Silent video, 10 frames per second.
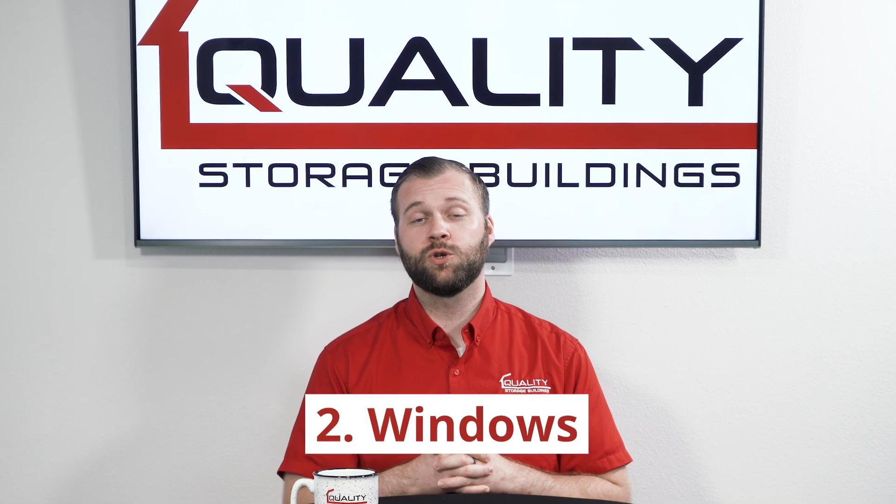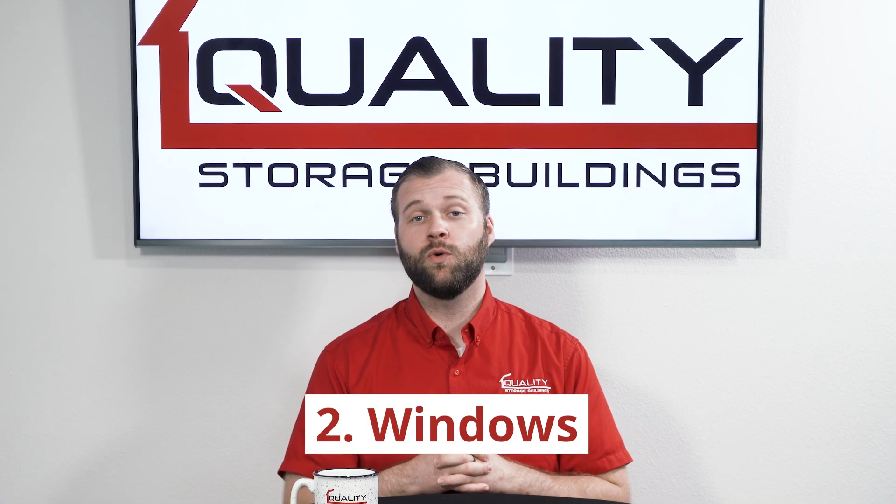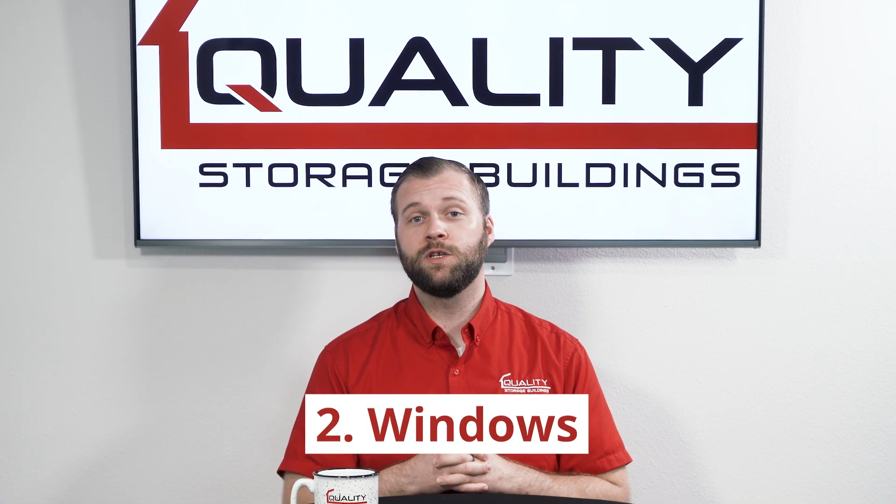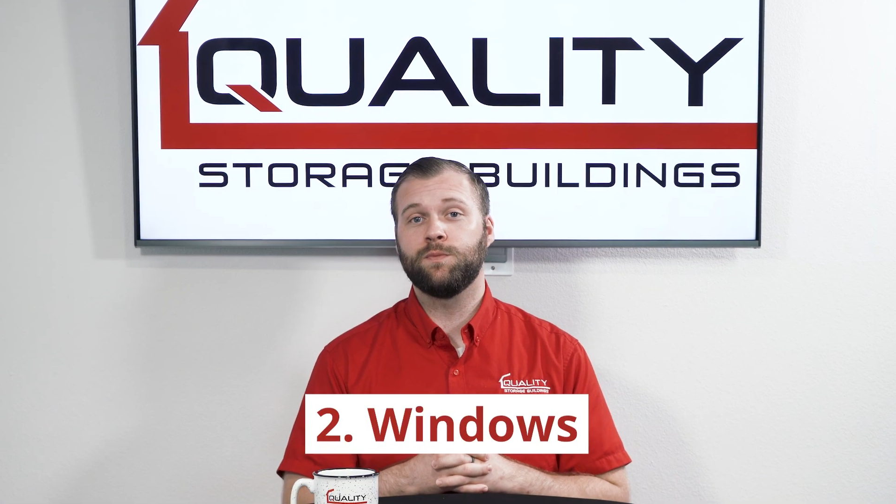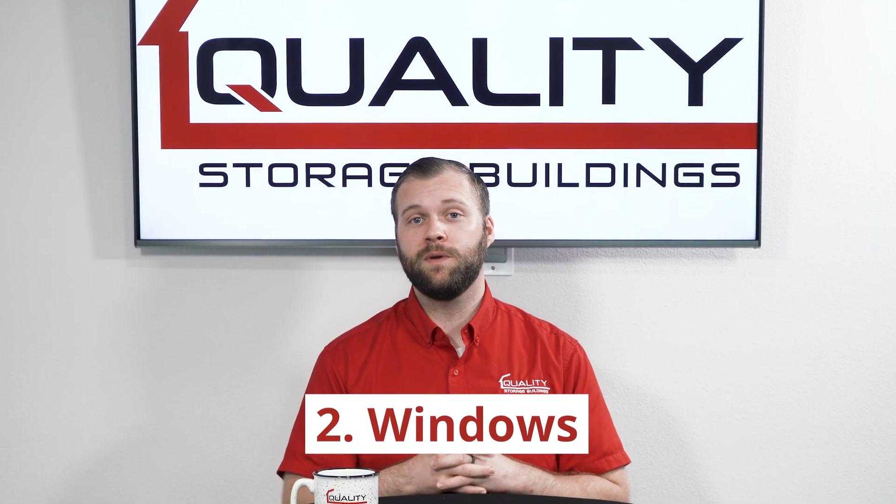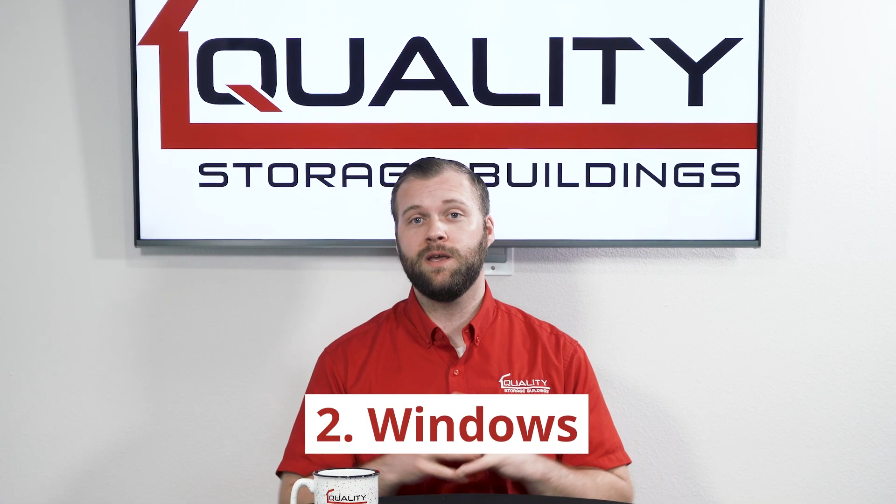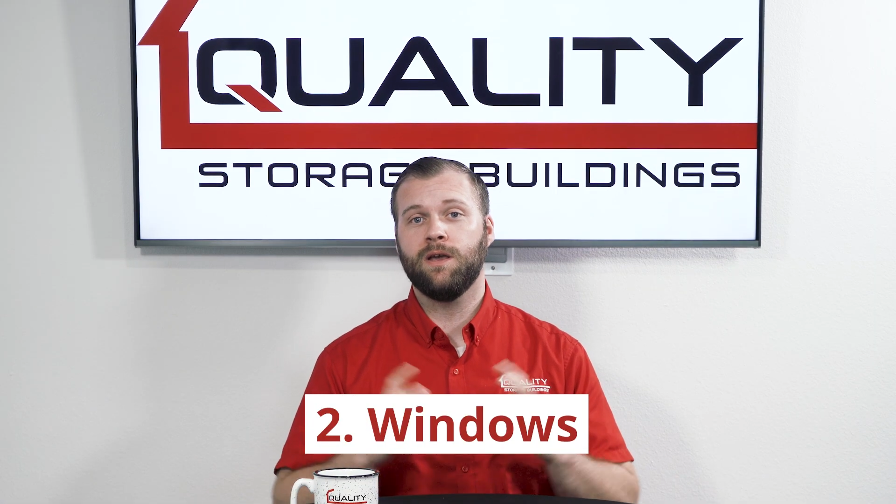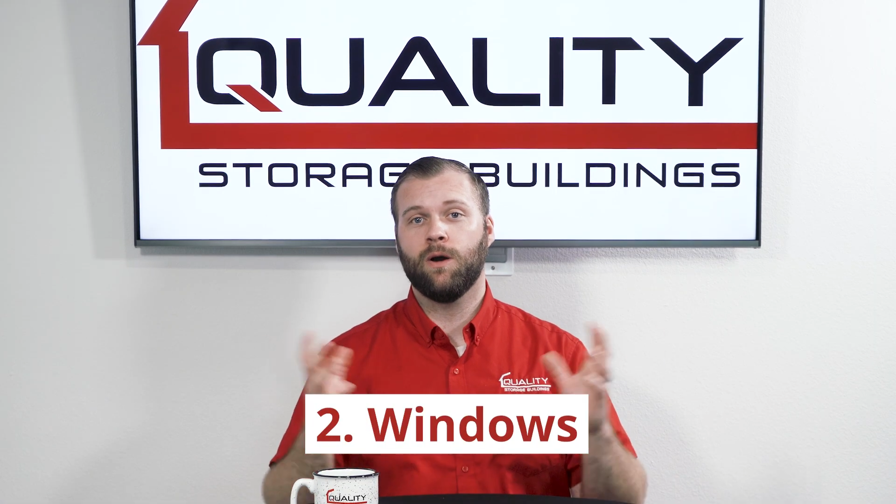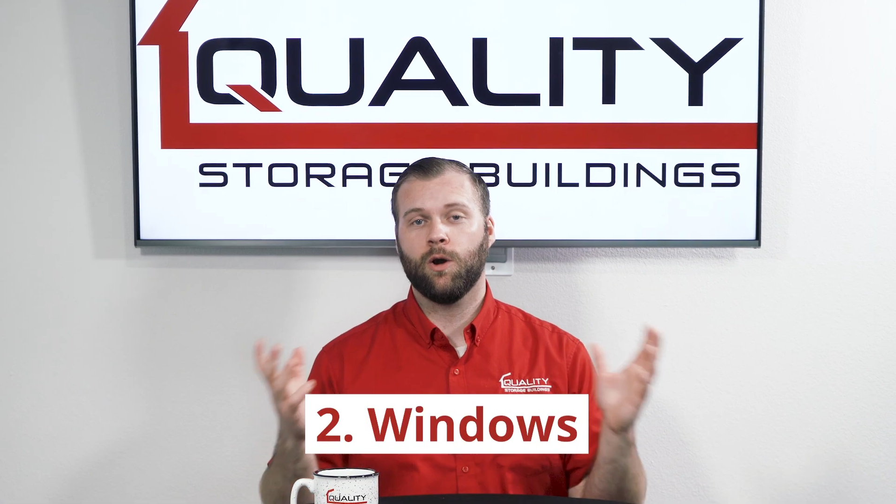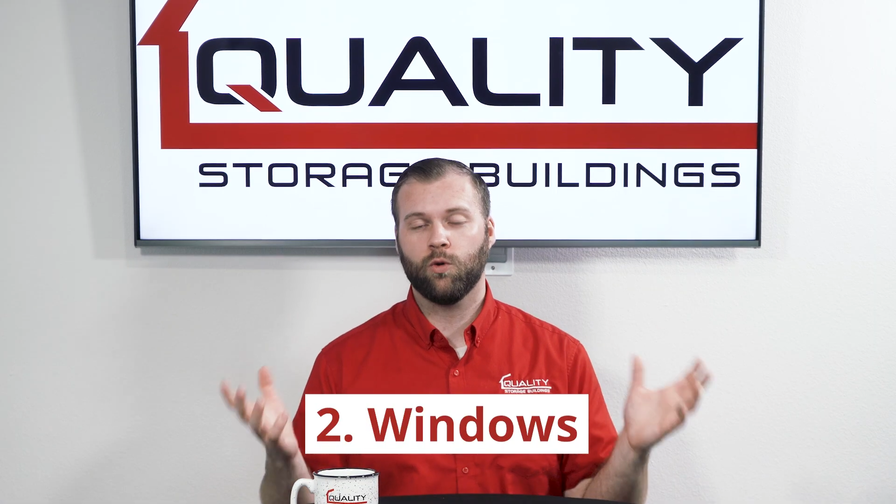is going to
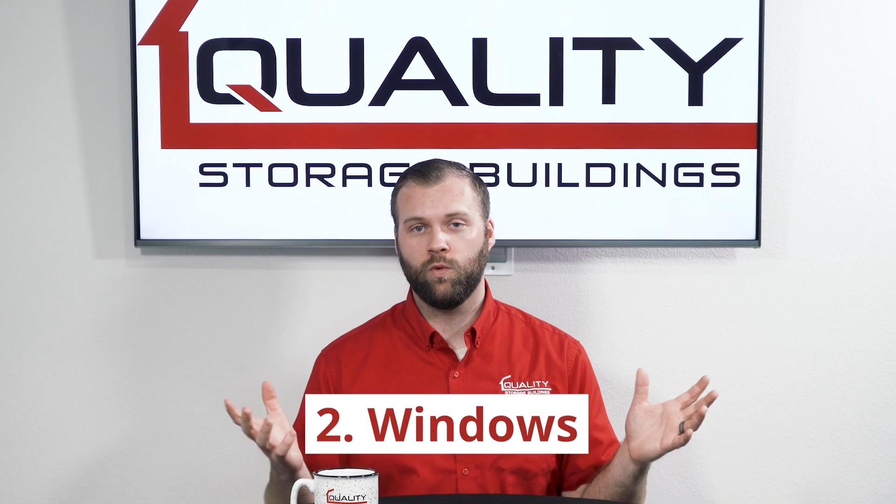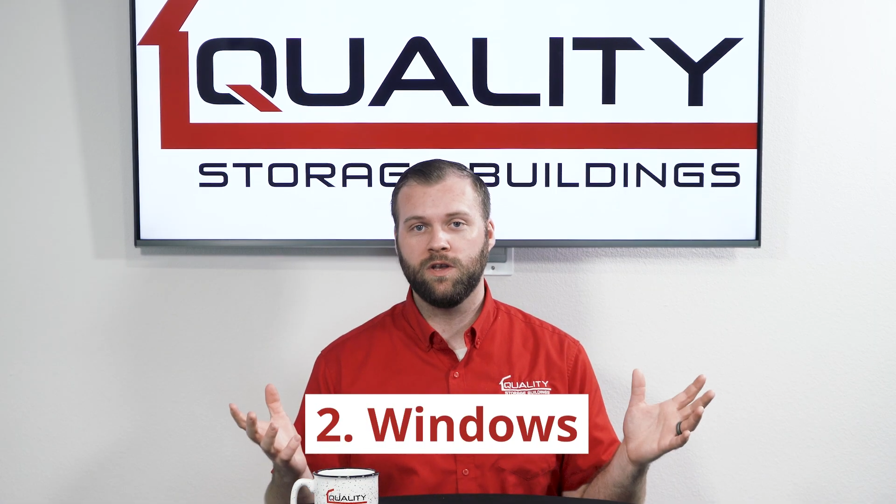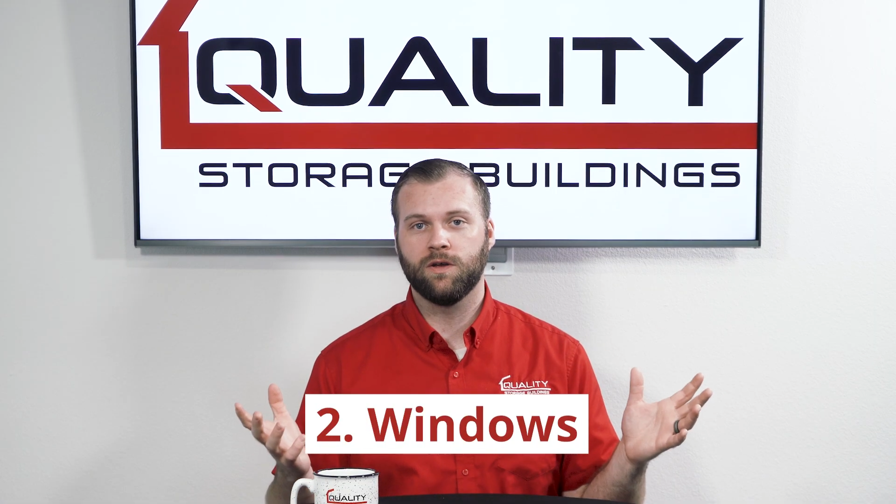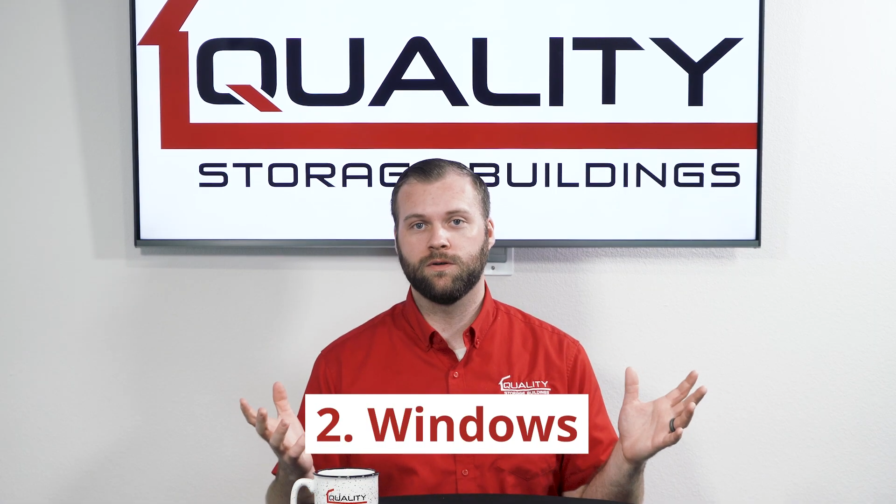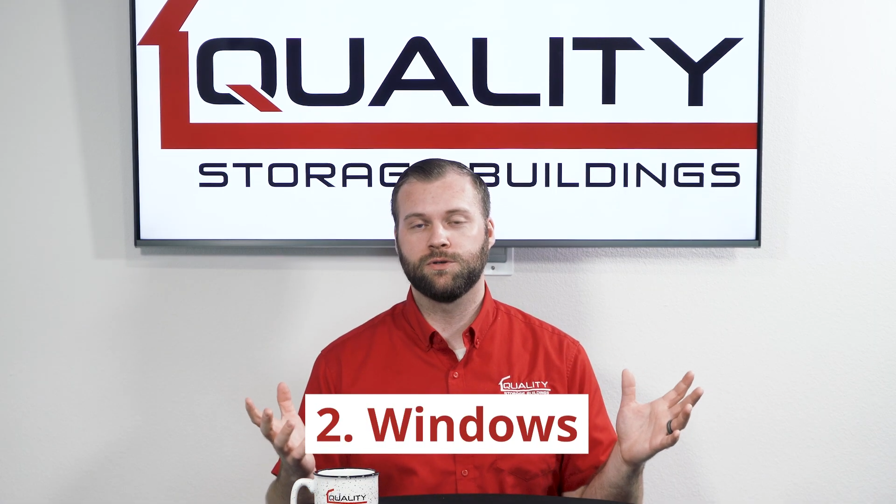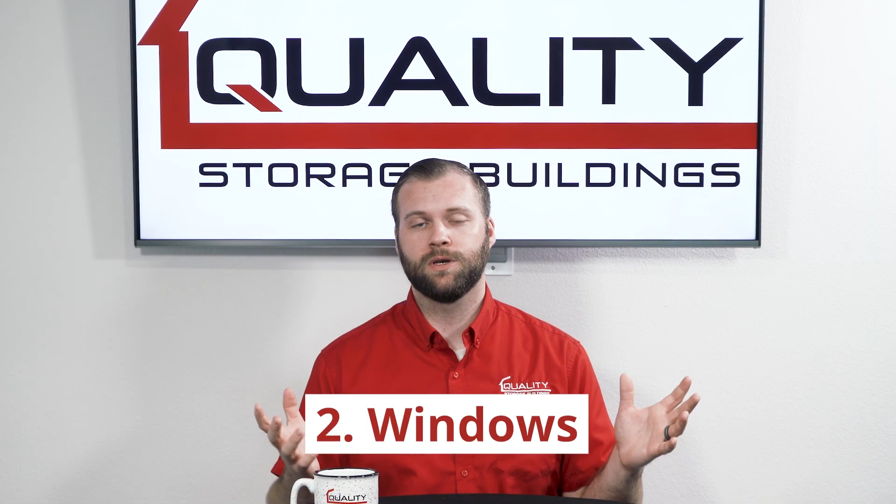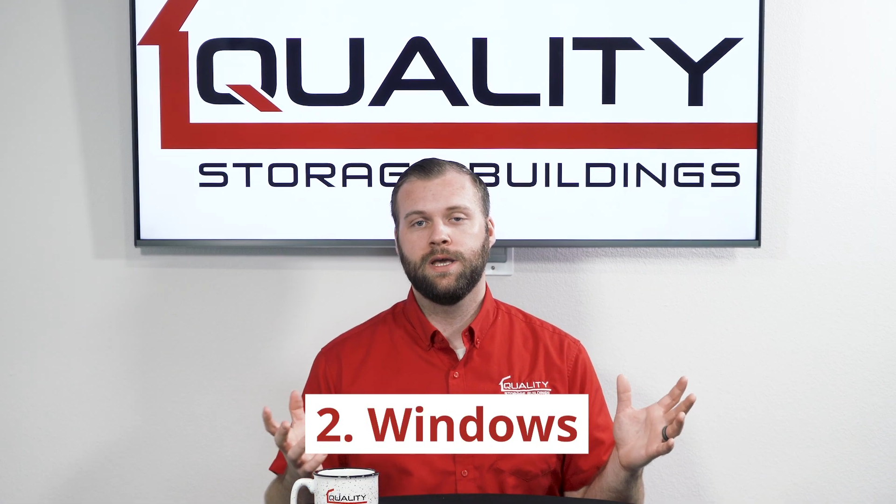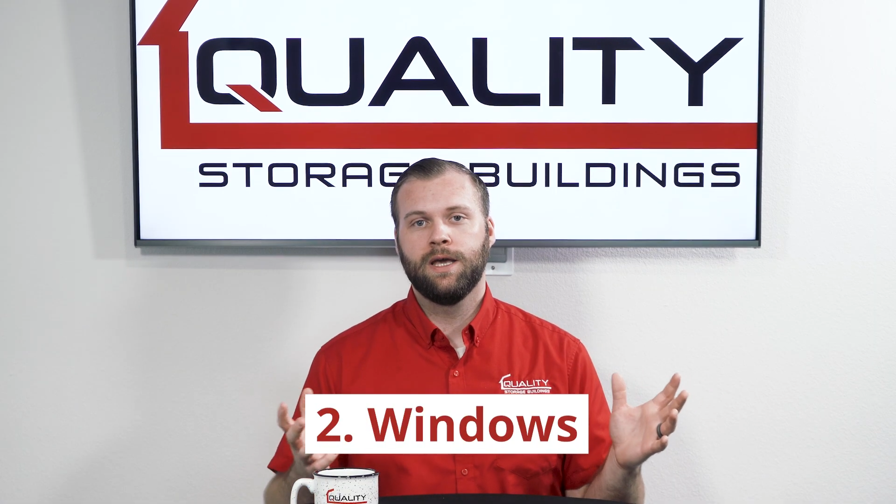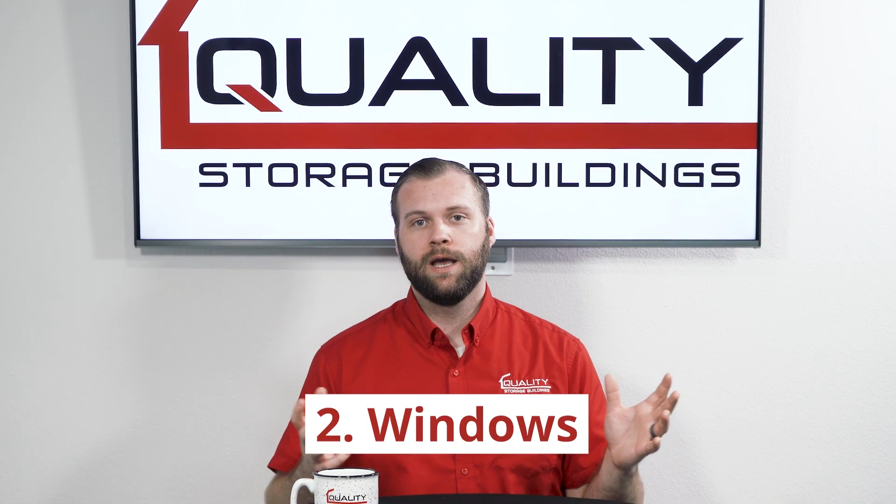be our windows.